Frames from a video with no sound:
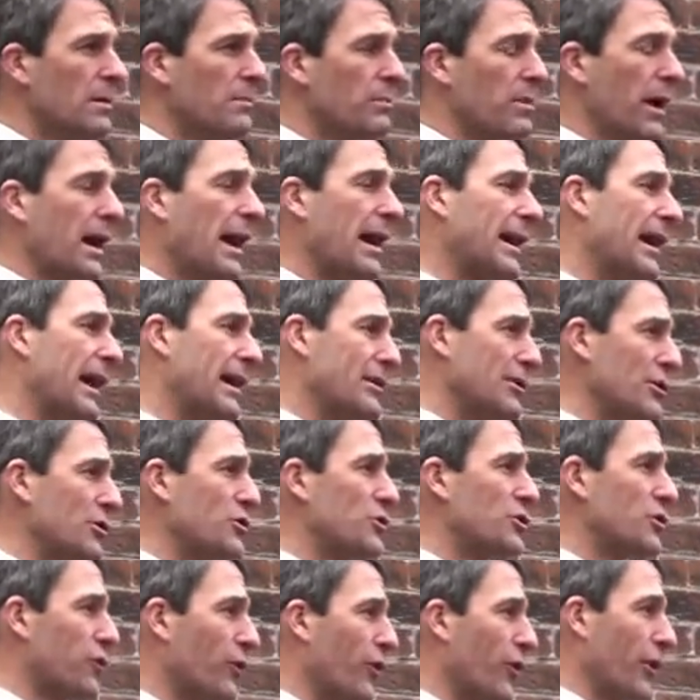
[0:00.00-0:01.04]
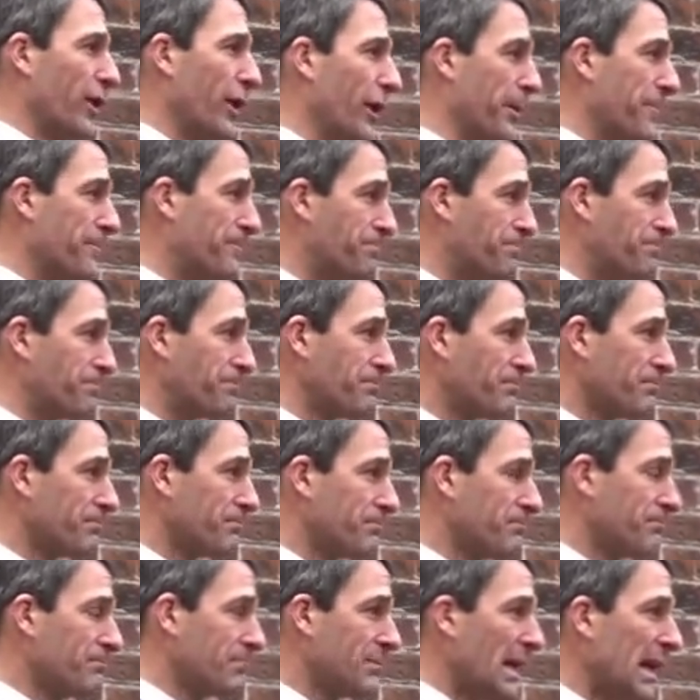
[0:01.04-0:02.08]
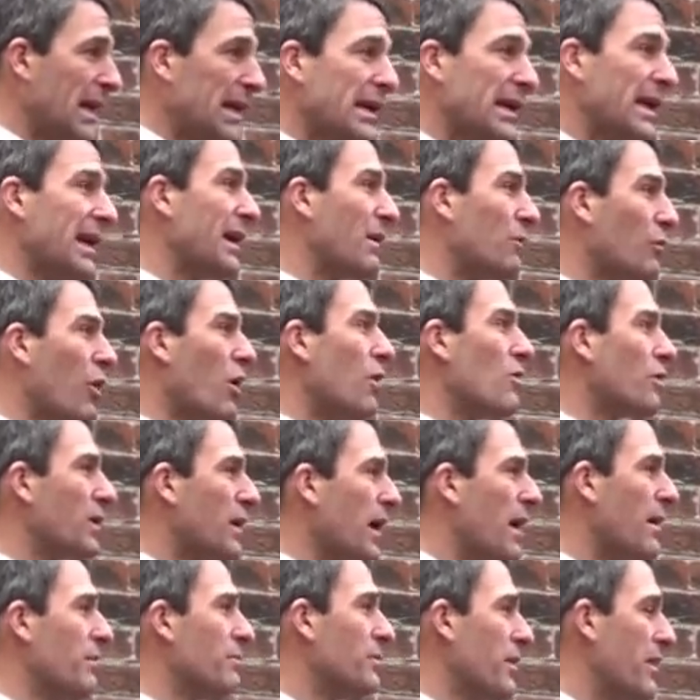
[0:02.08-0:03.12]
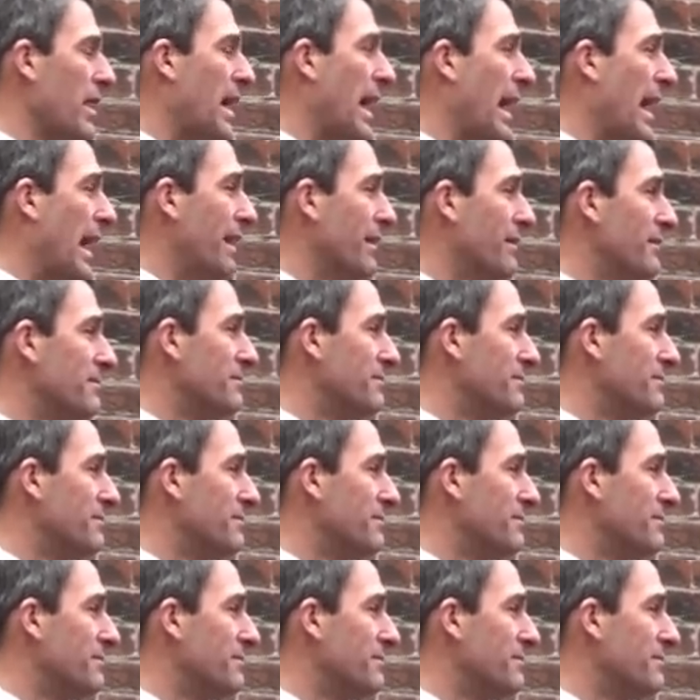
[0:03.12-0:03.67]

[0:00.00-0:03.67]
But I got news for you. It won't come to that.